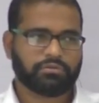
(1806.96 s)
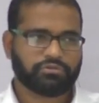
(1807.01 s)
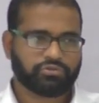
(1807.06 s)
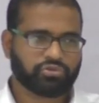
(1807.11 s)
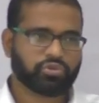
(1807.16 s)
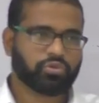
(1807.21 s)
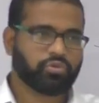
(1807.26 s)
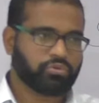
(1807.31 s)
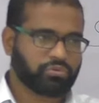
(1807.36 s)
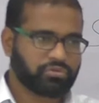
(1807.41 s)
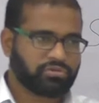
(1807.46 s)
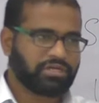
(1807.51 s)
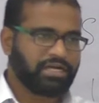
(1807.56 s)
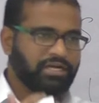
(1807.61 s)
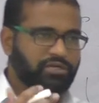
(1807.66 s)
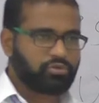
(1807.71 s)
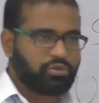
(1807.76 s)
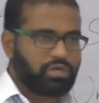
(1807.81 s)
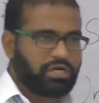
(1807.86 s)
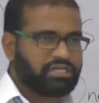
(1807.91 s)
So,
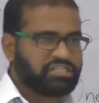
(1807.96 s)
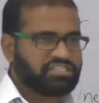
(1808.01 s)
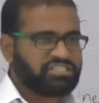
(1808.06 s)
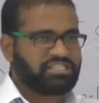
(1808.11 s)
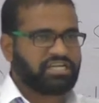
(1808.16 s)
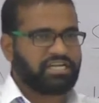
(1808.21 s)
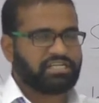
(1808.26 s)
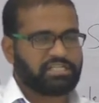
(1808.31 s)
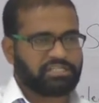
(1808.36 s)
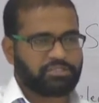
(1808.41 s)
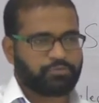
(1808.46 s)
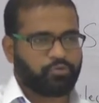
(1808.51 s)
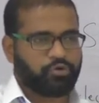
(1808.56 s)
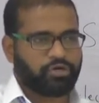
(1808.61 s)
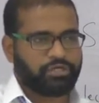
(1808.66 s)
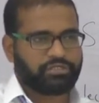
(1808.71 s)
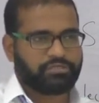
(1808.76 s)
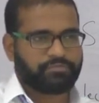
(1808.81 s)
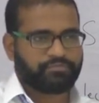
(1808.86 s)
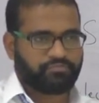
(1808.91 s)
try to understand this
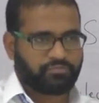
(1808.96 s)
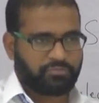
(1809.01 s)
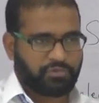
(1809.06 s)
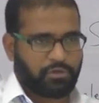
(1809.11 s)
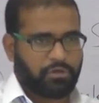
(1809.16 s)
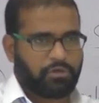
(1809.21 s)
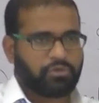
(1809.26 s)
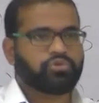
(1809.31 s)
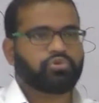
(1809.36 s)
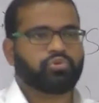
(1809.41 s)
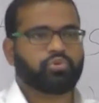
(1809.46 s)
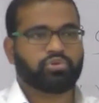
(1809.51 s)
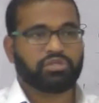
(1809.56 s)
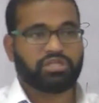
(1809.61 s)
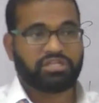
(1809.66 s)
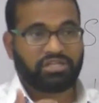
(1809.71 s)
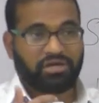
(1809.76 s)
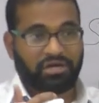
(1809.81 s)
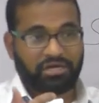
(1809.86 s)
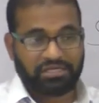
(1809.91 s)
point through
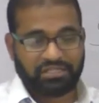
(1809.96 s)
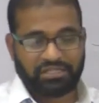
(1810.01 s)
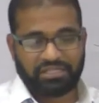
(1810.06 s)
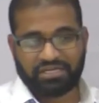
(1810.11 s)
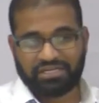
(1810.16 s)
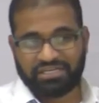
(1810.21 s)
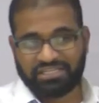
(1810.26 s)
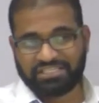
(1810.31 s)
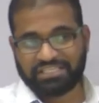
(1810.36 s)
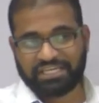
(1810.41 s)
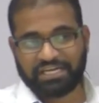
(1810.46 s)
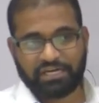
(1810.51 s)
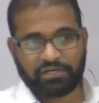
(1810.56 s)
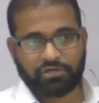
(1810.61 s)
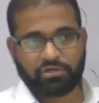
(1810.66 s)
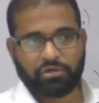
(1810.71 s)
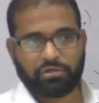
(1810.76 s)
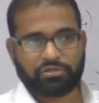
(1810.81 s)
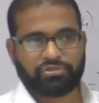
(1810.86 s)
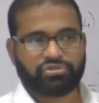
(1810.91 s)
the
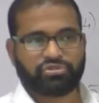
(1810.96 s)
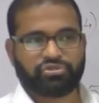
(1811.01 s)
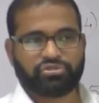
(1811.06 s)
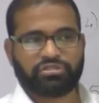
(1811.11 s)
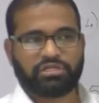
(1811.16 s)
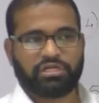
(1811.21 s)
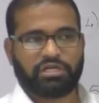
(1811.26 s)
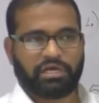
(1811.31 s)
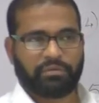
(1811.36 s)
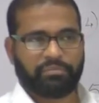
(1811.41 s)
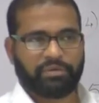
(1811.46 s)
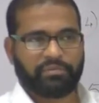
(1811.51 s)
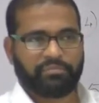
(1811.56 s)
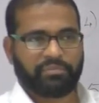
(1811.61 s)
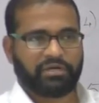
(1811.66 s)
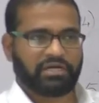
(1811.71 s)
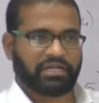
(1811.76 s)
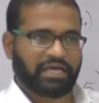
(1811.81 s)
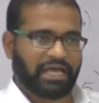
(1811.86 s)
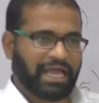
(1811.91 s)
32nd Constitutional
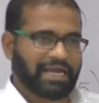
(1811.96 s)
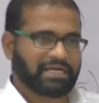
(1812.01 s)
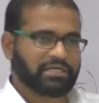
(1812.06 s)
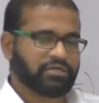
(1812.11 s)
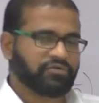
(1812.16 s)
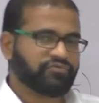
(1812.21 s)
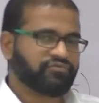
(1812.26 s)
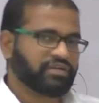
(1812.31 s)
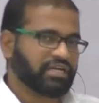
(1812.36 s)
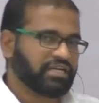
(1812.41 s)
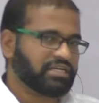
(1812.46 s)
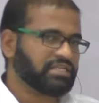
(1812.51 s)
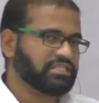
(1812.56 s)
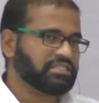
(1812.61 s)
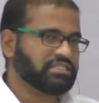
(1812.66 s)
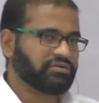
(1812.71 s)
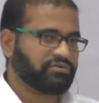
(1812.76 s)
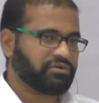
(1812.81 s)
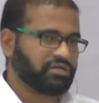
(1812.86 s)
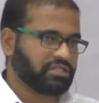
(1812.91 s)
Amendment Act of
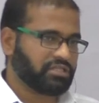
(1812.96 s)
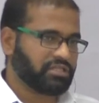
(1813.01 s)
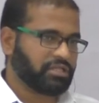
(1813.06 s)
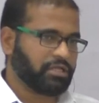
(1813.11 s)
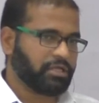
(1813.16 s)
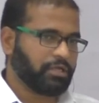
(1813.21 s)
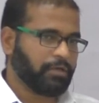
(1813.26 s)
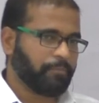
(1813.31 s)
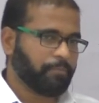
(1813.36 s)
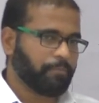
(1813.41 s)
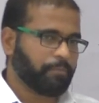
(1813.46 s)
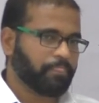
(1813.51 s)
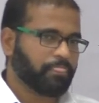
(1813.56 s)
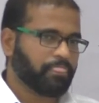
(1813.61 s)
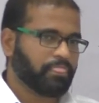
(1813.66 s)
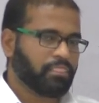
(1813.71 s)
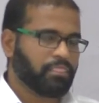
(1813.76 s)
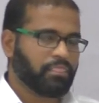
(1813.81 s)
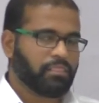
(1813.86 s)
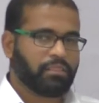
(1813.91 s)

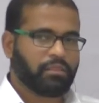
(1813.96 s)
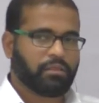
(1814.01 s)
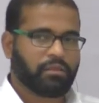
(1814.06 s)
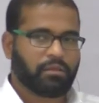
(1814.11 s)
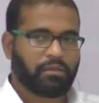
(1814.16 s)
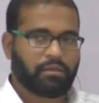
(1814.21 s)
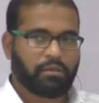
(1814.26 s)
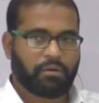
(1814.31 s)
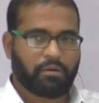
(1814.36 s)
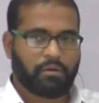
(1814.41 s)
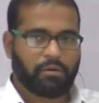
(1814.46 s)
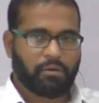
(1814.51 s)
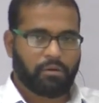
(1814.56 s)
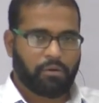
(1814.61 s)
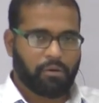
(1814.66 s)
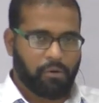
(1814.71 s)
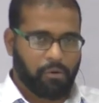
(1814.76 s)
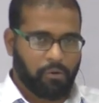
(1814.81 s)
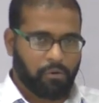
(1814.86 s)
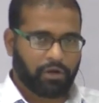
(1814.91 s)
1973,
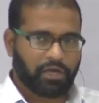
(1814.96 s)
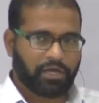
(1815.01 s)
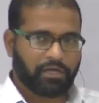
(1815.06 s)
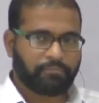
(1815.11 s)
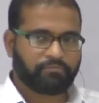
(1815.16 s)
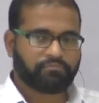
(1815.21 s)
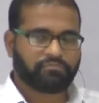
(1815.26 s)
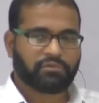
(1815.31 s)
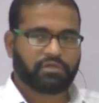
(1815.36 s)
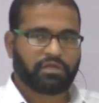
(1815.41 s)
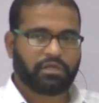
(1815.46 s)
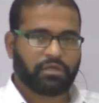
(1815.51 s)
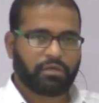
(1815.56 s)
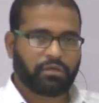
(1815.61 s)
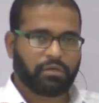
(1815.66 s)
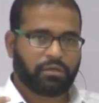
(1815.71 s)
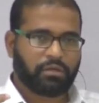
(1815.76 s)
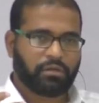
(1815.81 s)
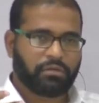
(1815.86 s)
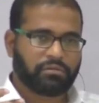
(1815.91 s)
okay,
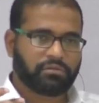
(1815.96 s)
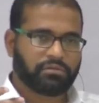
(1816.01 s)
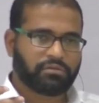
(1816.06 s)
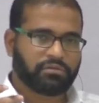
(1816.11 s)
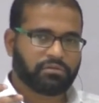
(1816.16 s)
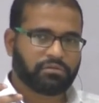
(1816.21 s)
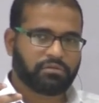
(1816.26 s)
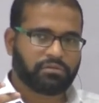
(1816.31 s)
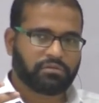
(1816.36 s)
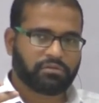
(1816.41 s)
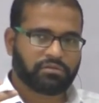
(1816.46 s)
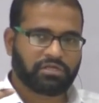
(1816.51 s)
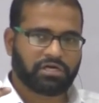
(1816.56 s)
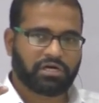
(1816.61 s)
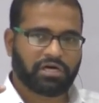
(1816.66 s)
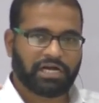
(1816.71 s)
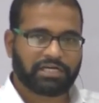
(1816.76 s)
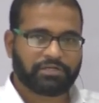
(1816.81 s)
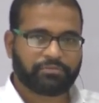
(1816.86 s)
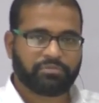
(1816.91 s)
the
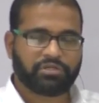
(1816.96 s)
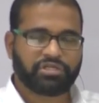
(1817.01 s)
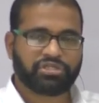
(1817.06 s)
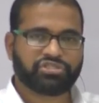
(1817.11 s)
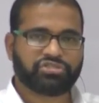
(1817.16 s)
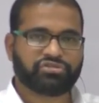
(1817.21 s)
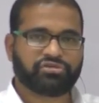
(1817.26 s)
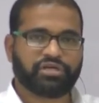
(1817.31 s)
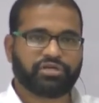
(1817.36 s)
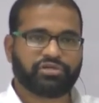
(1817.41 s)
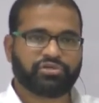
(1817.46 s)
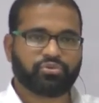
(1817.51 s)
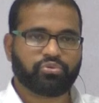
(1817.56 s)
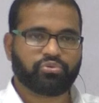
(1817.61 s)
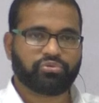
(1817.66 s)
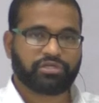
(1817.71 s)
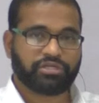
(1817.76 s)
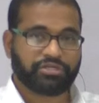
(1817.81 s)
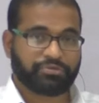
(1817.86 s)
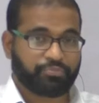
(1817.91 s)

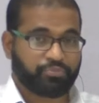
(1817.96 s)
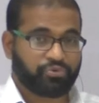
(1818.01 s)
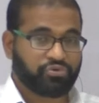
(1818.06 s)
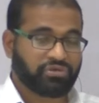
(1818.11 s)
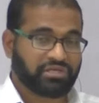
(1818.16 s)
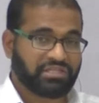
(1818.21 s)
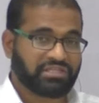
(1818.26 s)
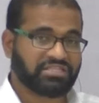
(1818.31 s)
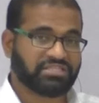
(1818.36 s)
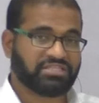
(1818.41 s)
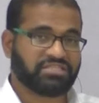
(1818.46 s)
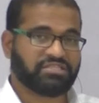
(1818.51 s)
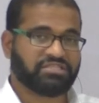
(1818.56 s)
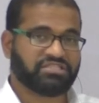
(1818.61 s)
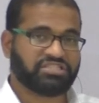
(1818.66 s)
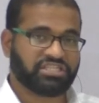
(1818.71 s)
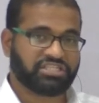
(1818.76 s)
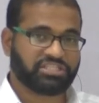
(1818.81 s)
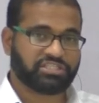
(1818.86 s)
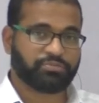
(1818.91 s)
administrative tribunal's
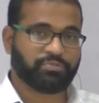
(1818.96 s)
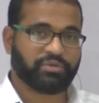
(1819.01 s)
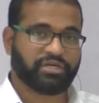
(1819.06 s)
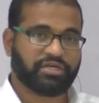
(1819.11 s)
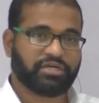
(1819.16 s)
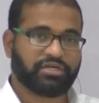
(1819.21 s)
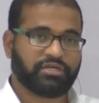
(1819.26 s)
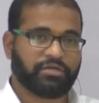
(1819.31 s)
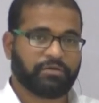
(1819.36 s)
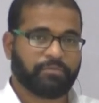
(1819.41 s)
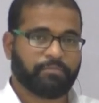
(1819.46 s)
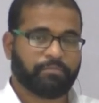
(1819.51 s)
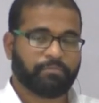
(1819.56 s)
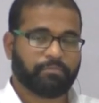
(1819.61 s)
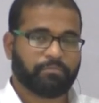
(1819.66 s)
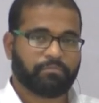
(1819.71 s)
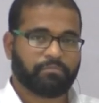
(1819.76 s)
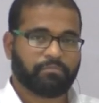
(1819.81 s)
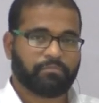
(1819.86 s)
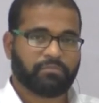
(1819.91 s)
judgment
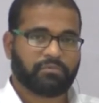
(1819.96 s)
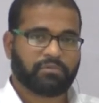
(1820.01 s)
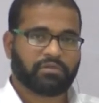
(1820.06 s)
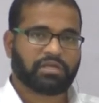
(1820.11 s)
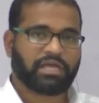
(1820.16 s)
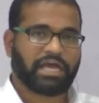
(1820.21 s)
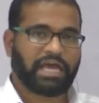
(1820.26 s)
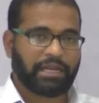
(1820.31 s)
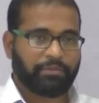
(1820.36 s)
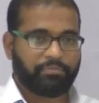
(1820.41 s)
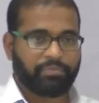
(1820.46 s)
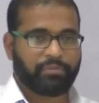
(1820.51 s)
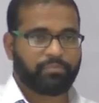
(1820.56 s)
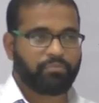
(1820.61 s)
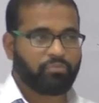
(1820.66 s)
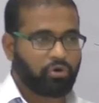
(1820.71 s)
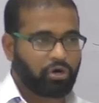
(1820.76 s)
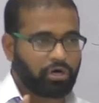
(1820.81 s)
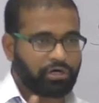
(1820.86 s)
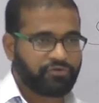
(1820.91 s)
can be
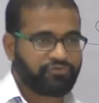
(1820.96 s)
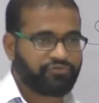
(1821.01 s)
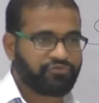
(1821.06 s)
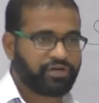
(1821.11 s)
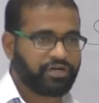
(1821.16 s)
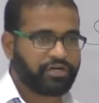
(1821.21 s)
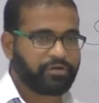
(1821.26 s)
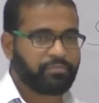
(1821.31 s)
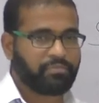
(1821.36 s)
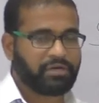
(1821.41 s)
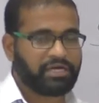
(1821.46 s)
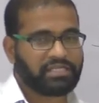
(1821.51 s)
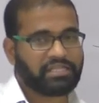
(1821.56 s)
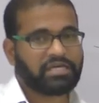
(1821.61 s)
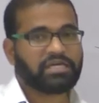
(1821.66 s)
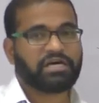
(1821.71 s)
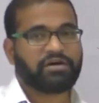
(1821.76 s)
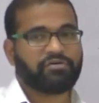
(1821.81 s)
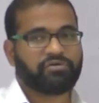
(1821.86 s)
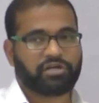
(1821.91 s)
modified by
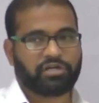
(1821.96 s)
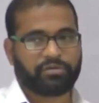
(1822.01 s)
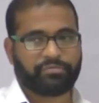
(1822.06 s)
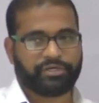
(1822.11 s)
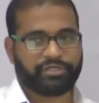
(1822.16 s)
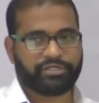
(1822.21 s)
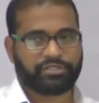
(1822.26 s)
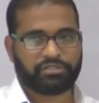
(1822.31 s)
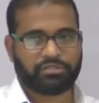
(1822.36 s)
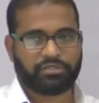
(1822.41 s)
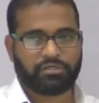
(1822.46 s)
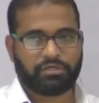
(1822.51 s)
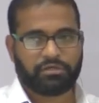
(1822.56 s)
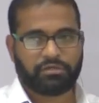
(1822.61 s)
the government